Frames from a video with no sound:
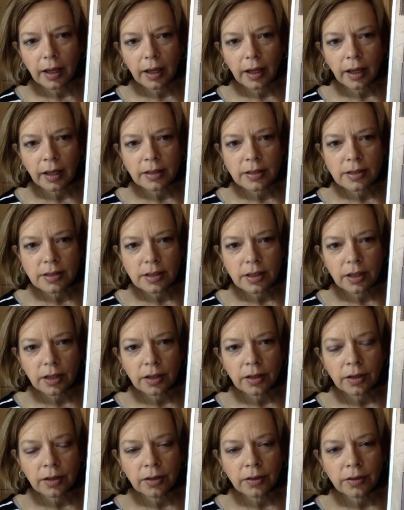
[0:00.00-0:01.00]
And
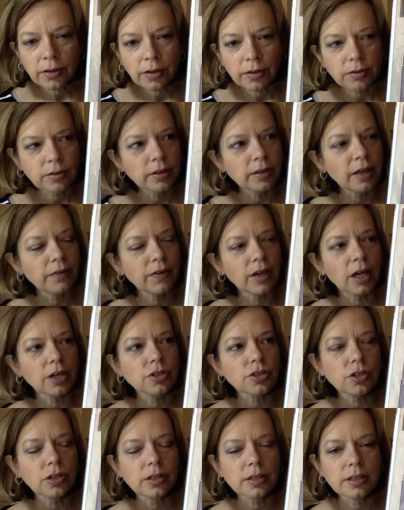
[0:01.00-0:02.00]
so they've got
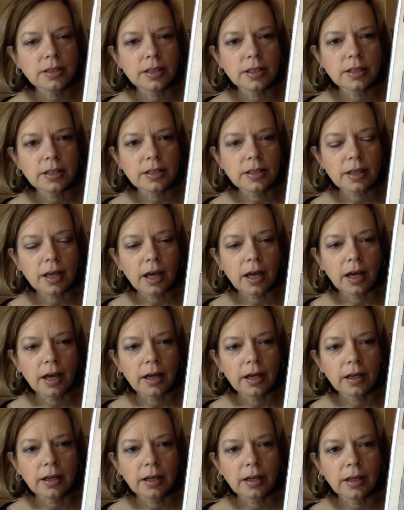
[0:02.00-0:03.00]
charts
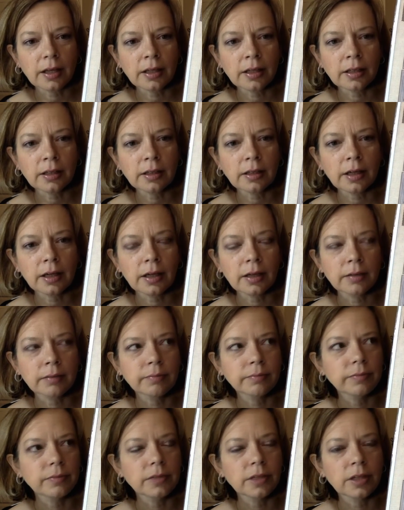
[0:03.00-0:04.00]
inside, and
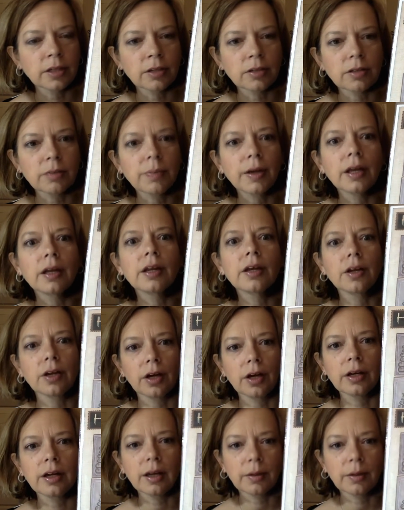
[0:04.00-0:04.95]
you know, depending on